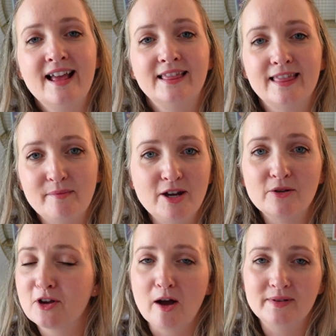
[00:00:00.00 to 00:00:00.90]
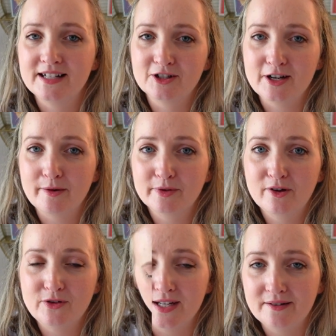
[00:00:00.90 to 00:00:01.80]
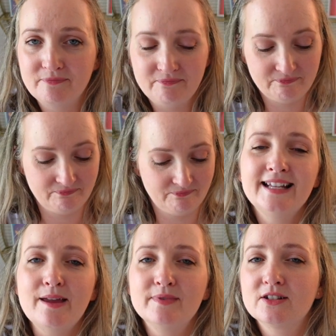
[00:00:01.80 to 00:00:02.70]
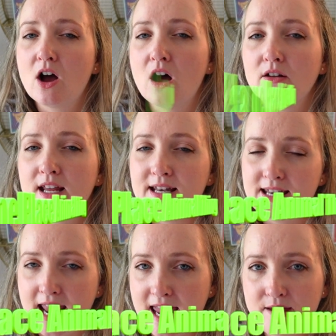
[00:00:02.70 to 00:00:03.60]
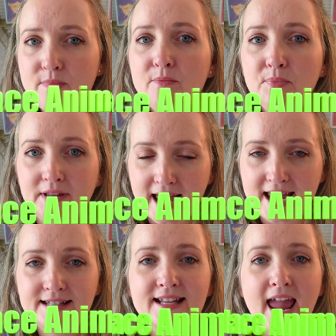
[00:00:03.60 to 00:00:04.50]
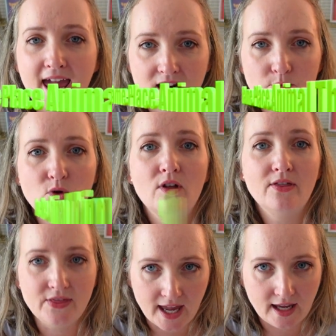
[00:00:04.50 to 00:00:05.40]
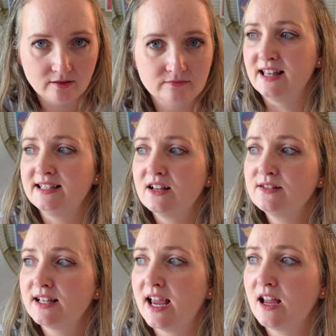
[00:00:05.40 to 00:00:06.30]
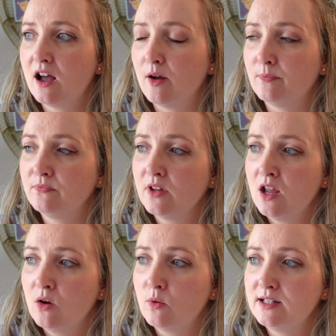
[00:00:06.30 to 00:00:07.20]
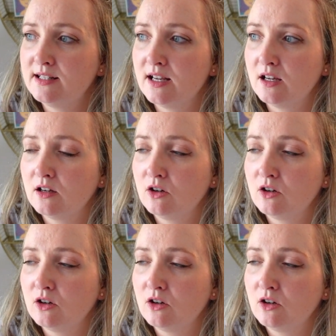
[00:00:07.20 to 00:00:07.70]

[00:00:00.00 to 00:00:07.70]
Let me know in the comment section down below if you did. The next game is called Name, Place, Animal, Thing. That sounds like, um, what is it?